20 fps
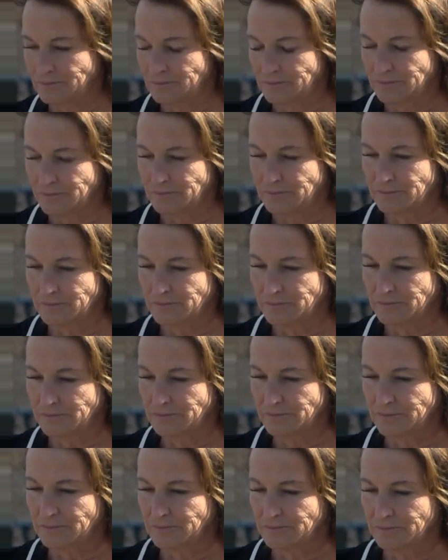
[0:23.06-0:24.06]

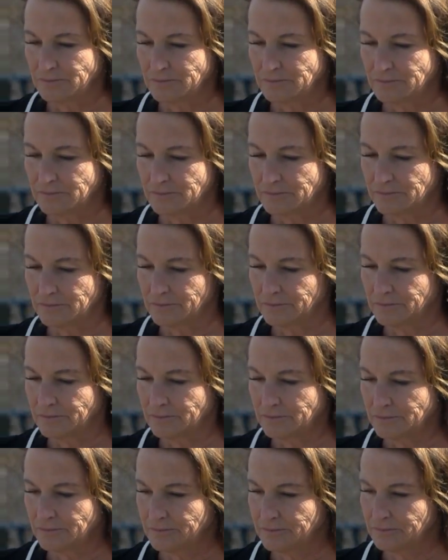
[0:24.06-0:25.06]

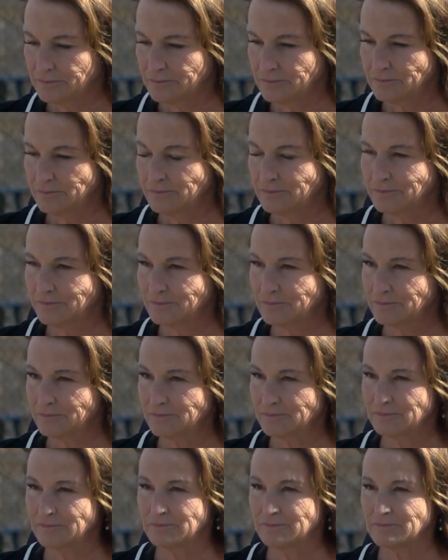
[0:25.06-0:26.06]

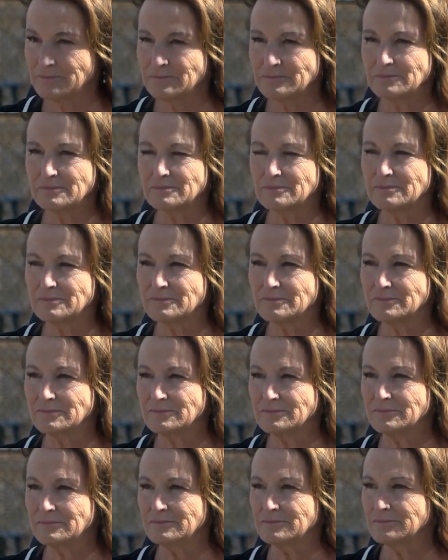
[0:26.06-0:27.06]

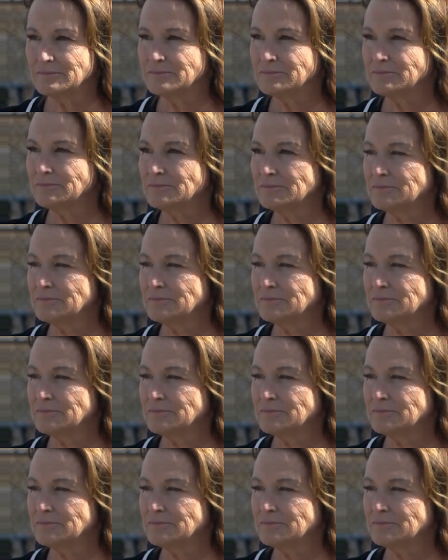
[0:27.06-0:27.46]
(not speaking)